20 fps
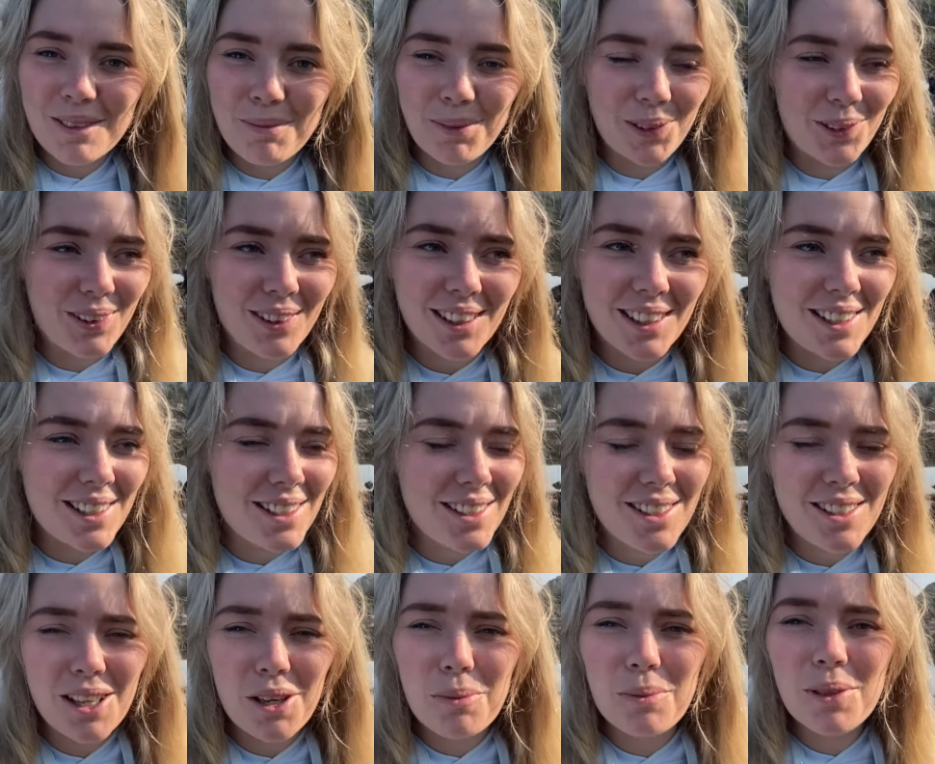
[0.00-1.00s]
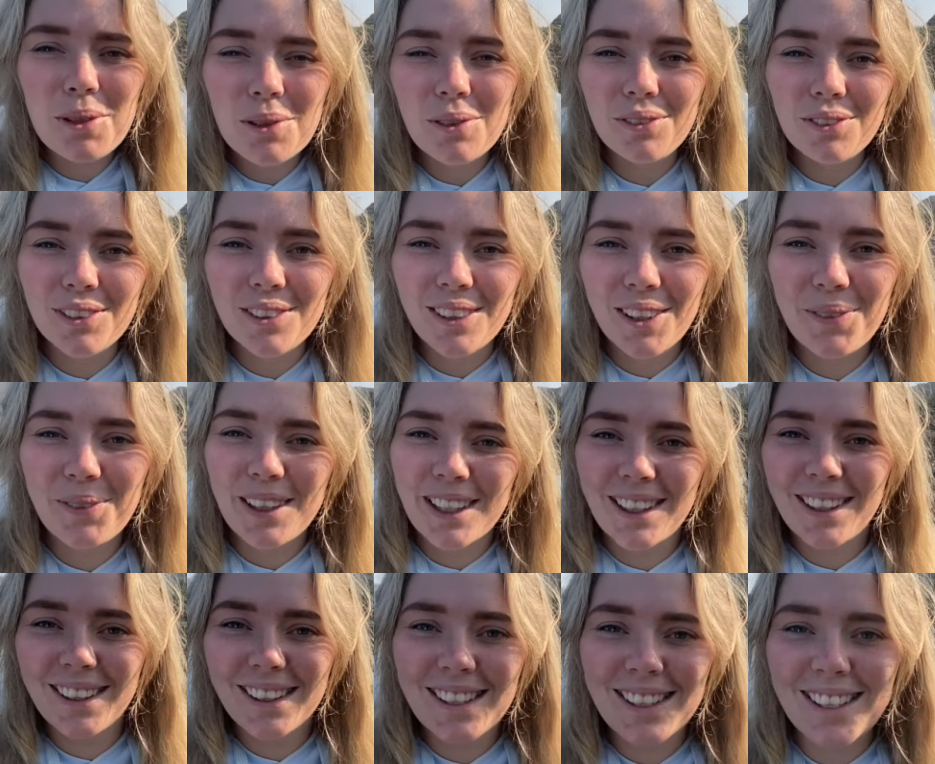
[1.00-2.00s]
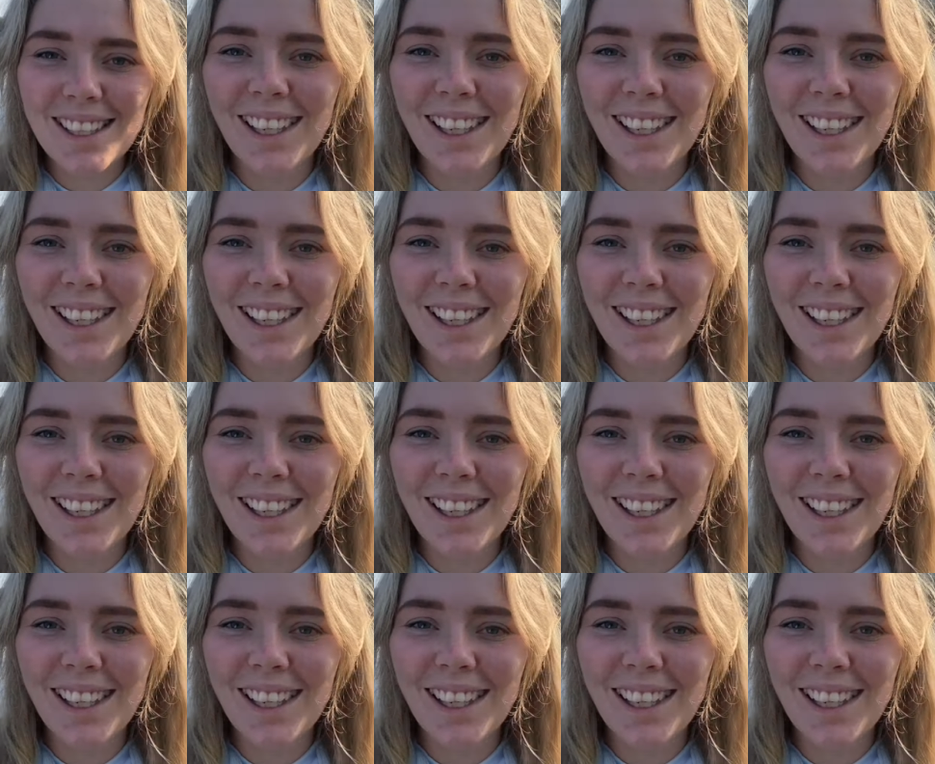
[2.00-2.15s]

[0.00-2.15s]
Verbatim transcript: But this is so beautiful, oh my god.